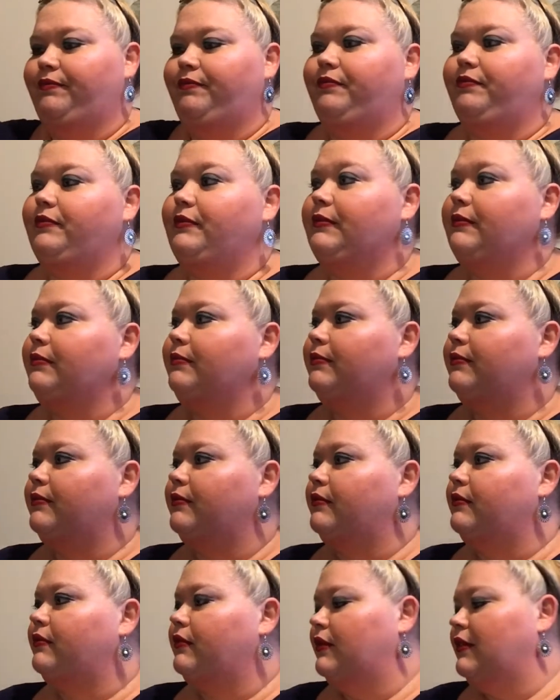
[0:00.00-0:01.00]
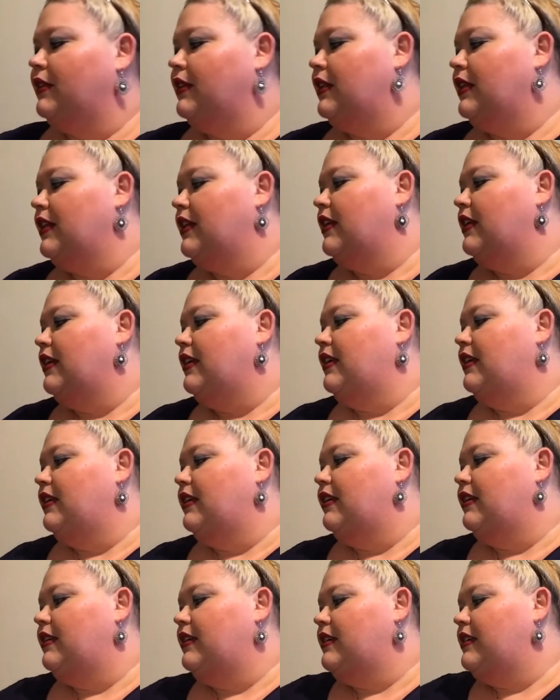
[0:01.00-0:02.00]

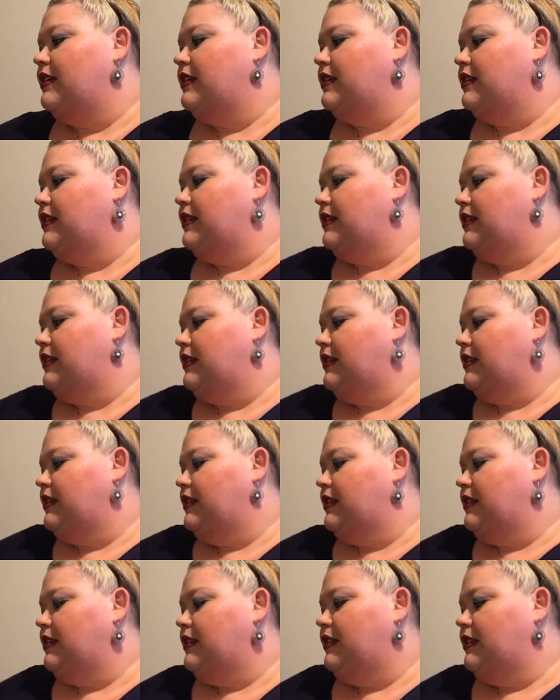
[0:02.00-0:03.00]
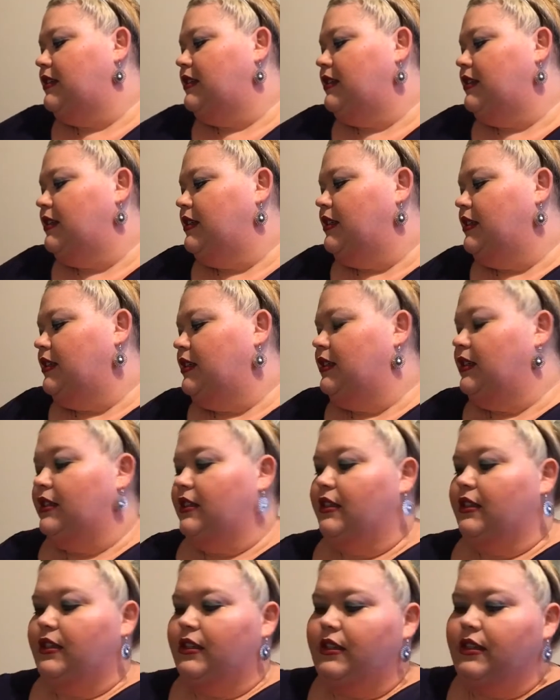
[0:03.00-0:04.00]

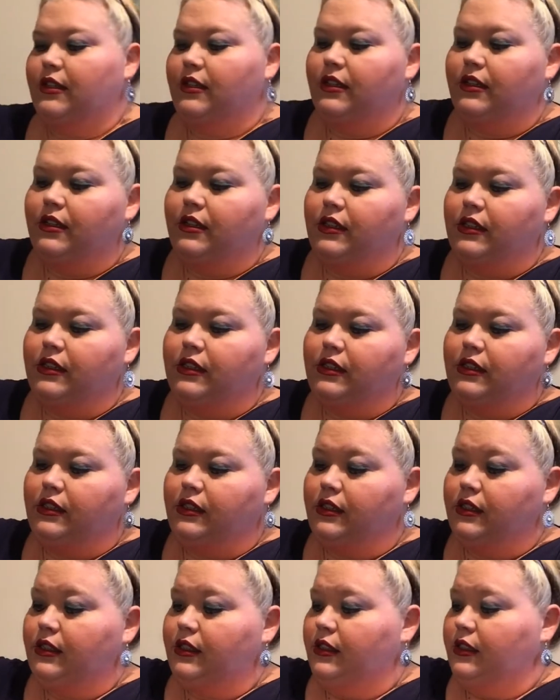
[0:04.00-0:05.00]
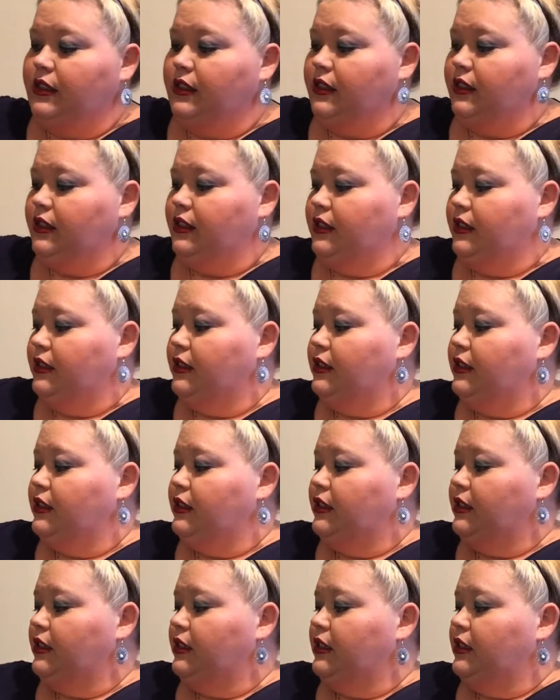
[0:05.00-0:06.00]

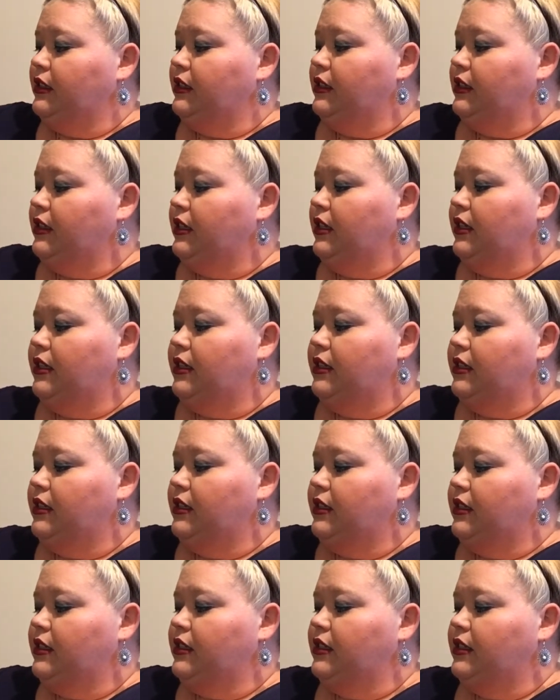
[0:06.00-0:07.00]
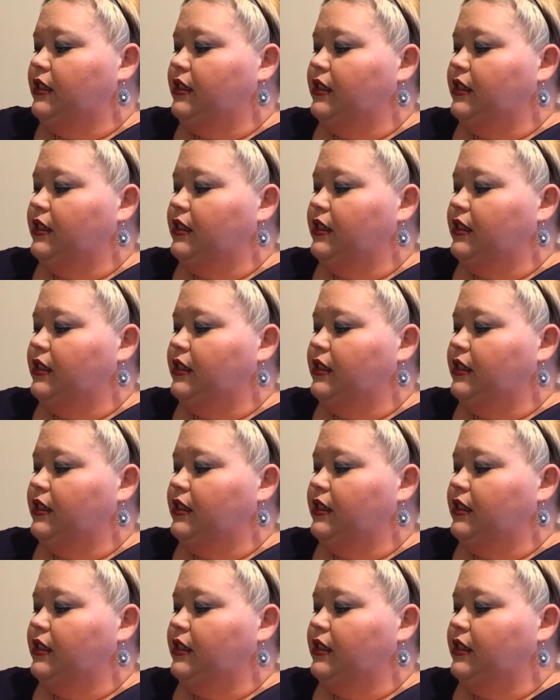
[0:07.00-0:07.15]
Nothing is said.